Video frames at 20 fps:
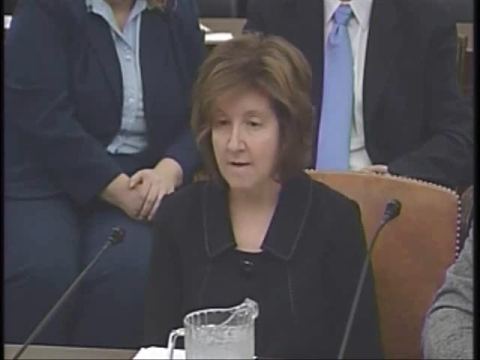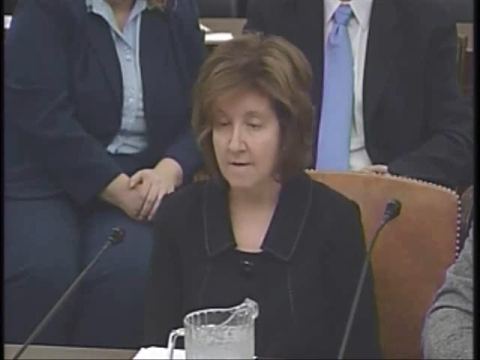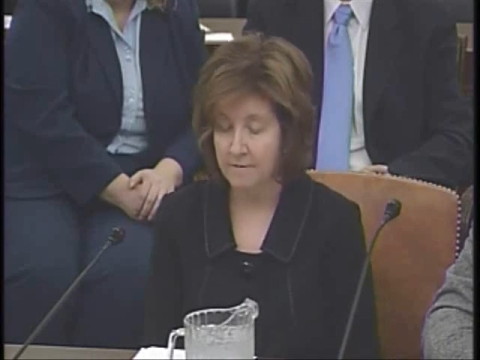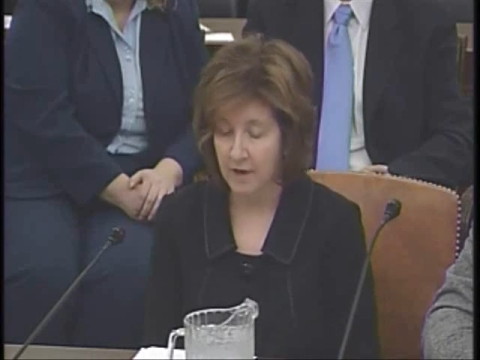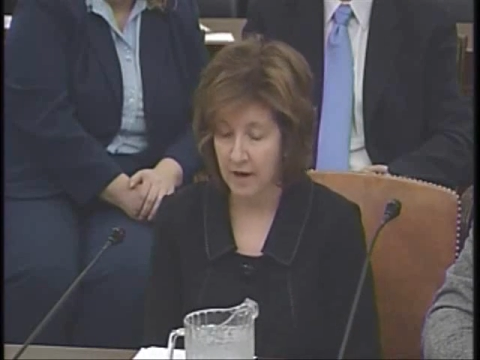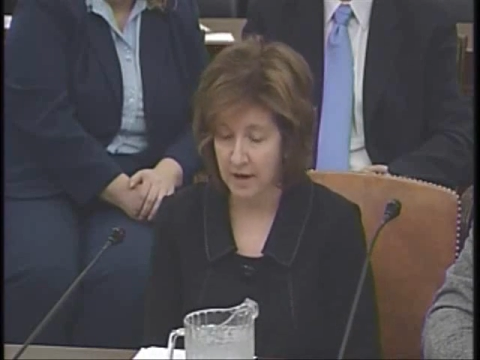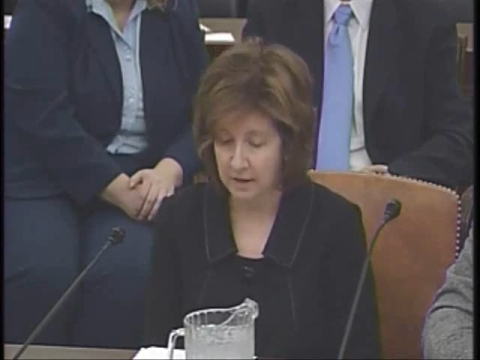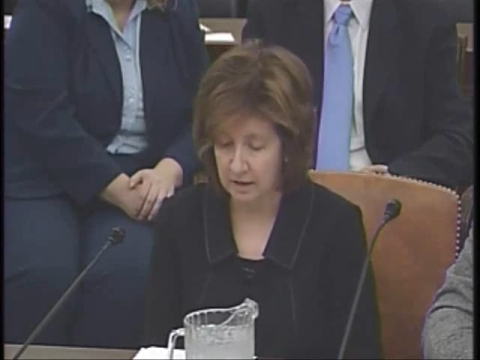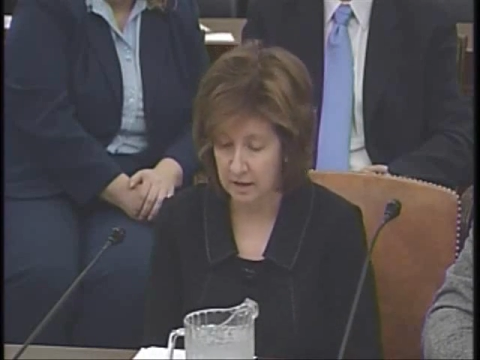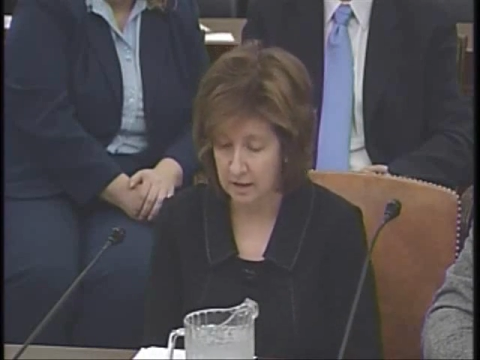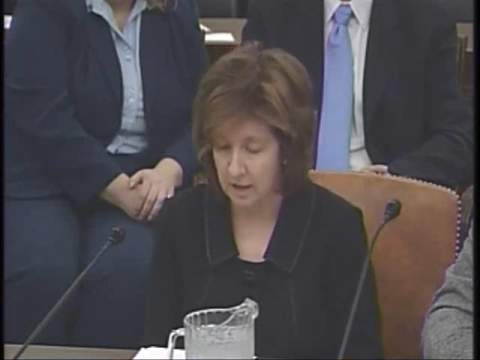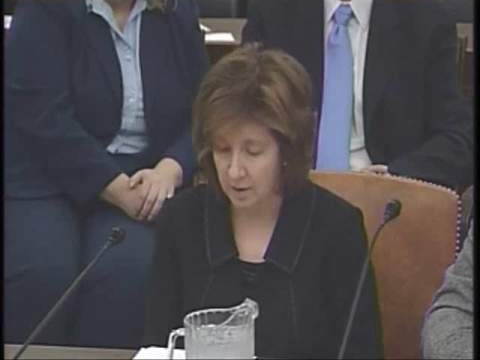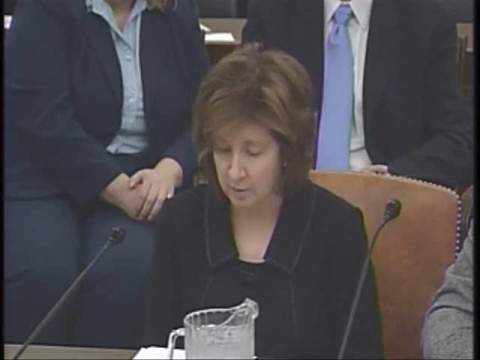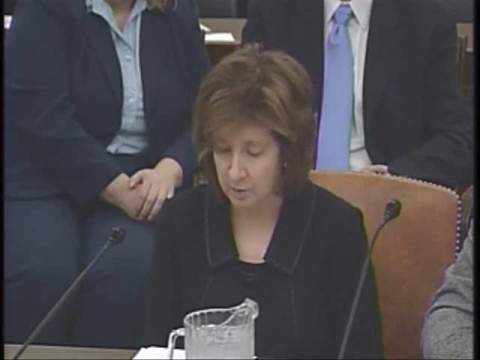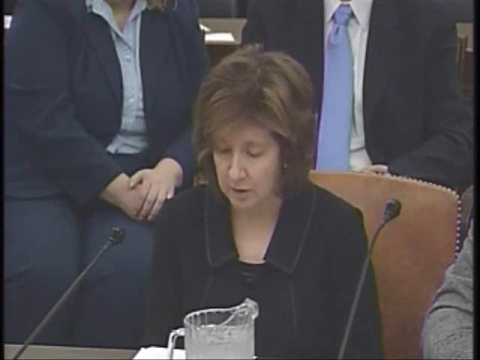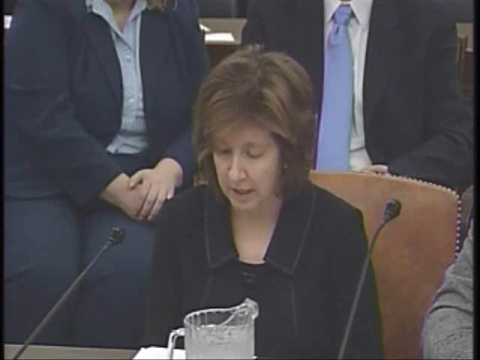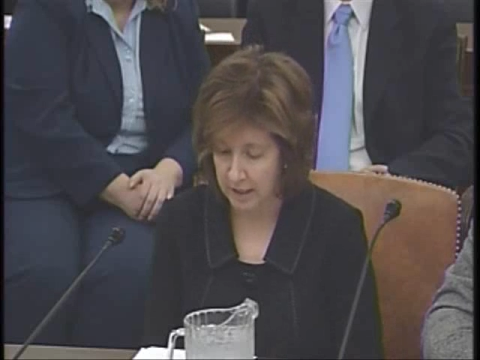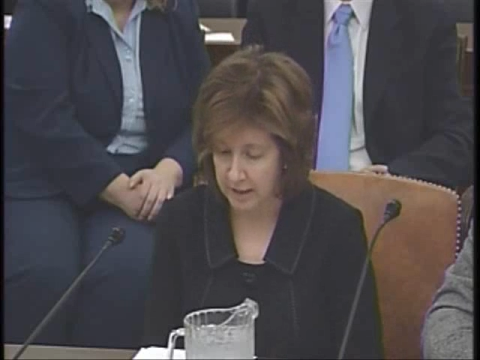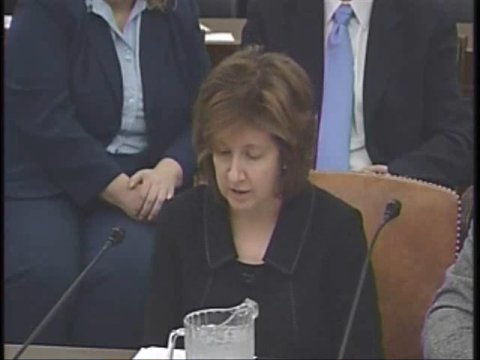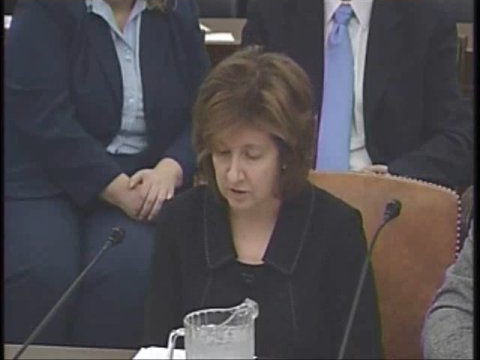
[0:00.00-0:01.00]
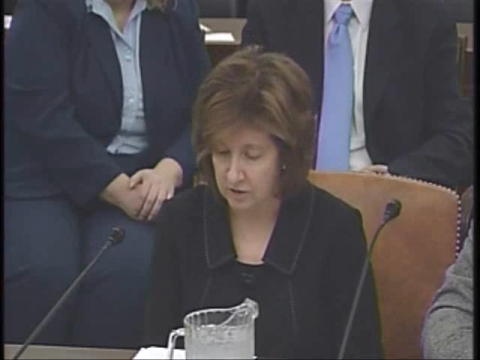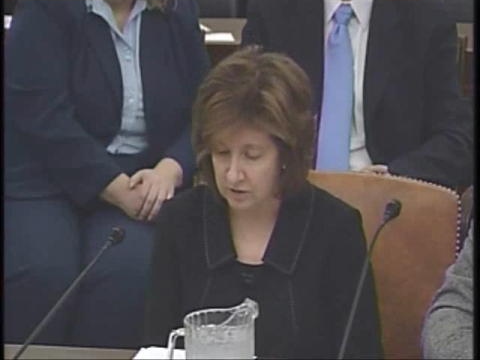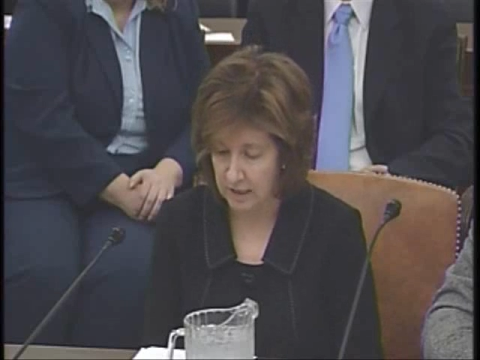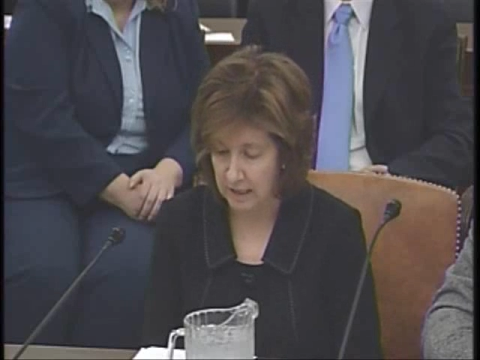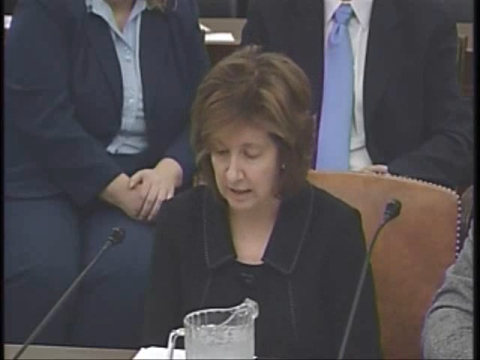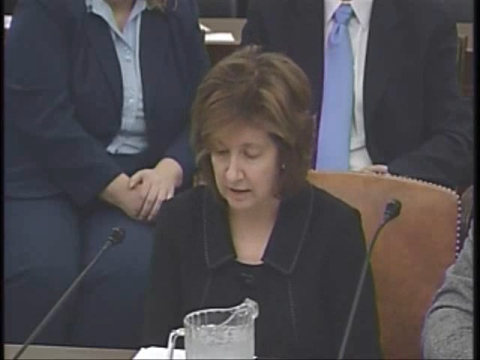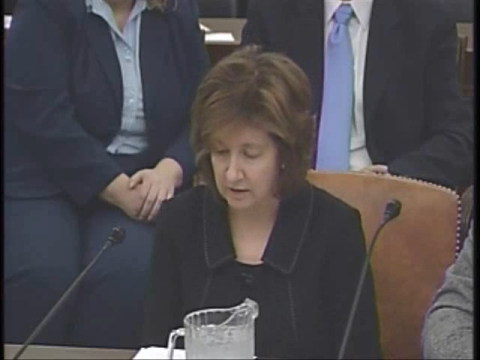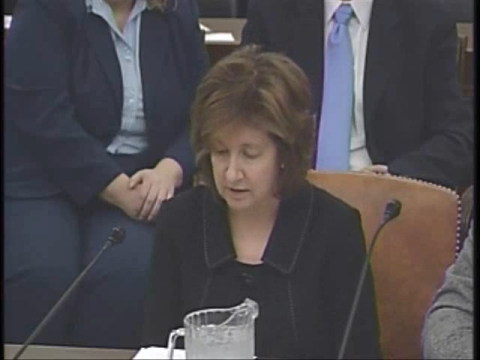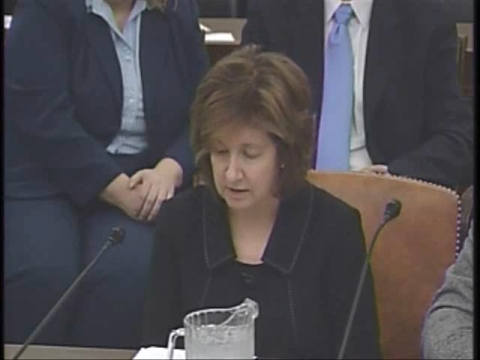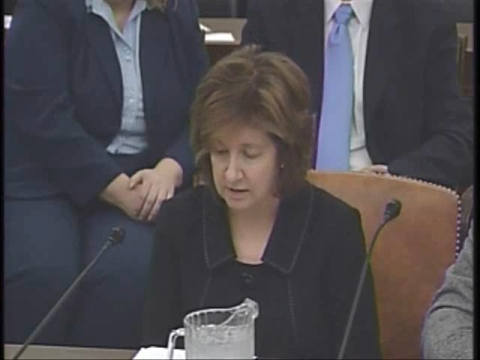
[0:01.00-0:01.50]
Finally, I would like to
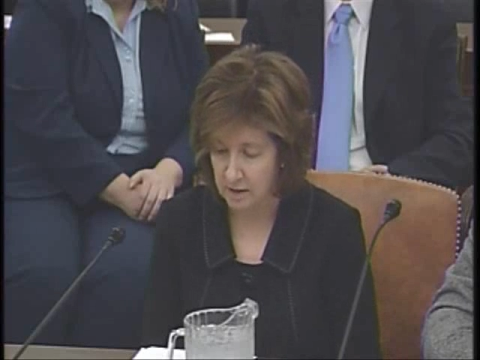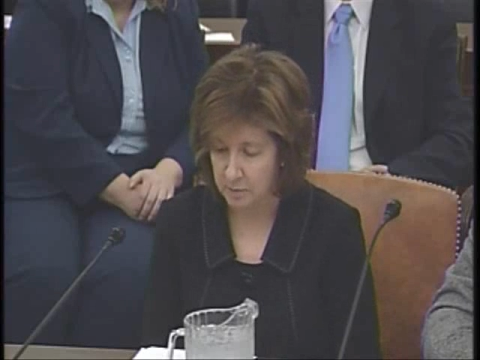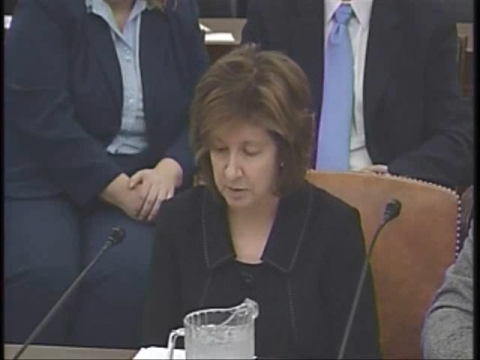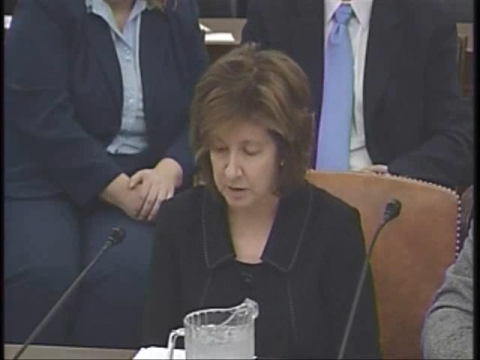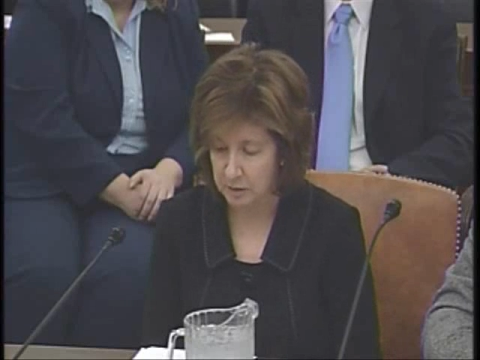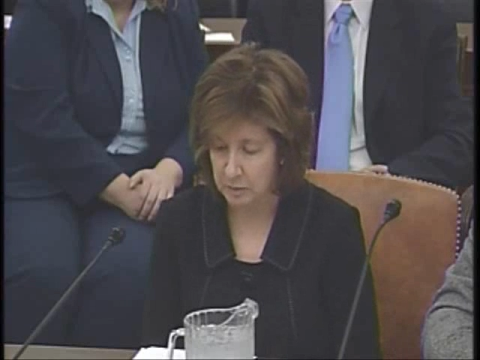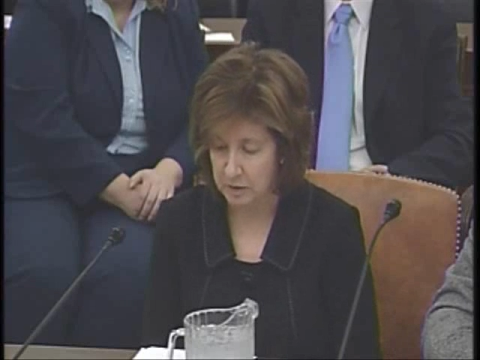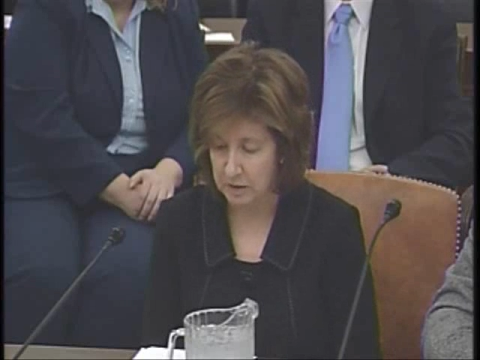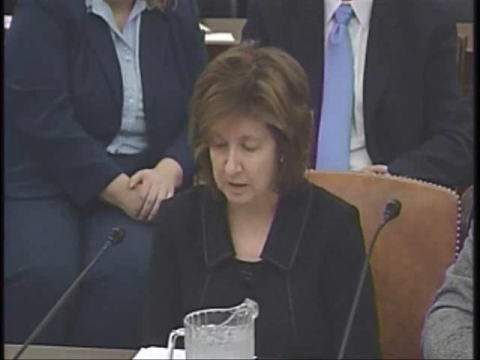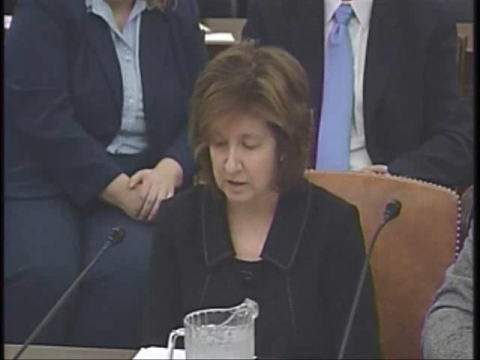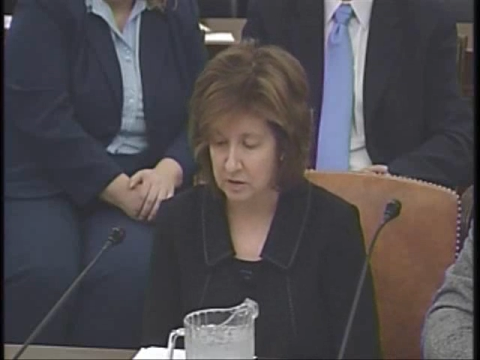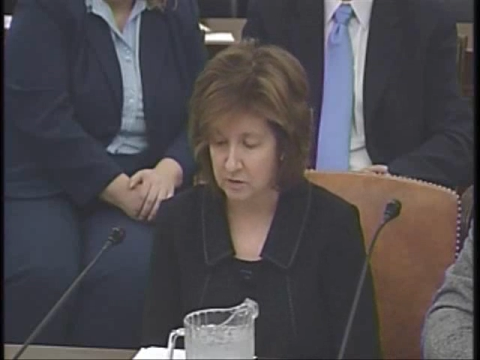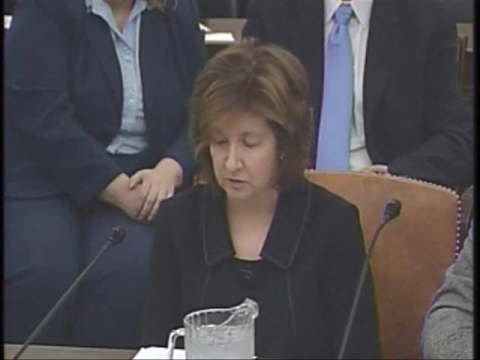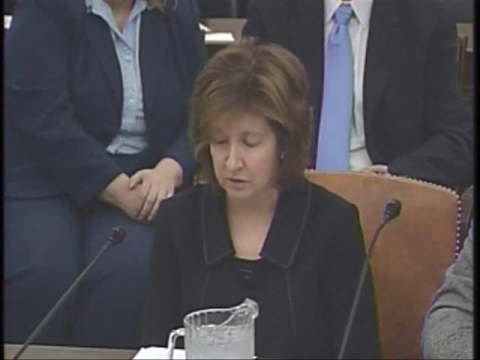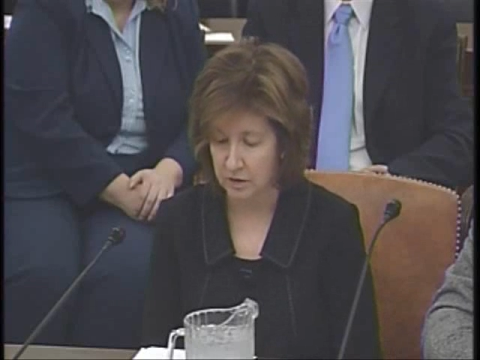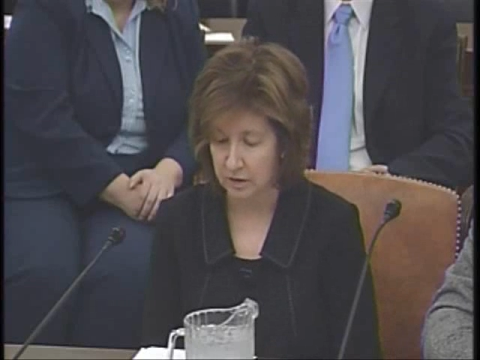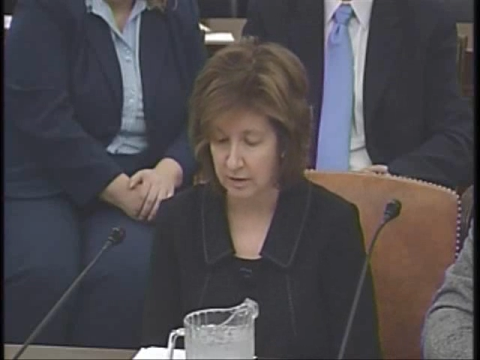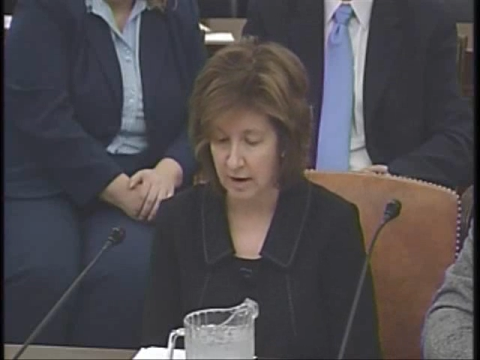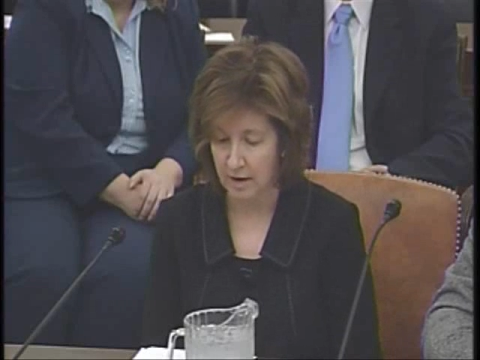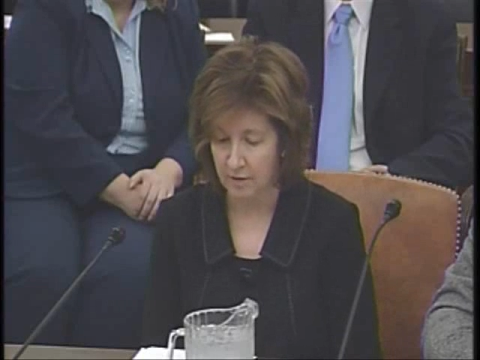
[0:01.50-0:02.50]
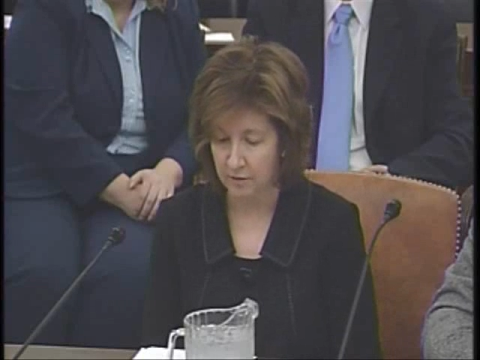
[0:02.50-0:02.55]
thank the subcommittees for their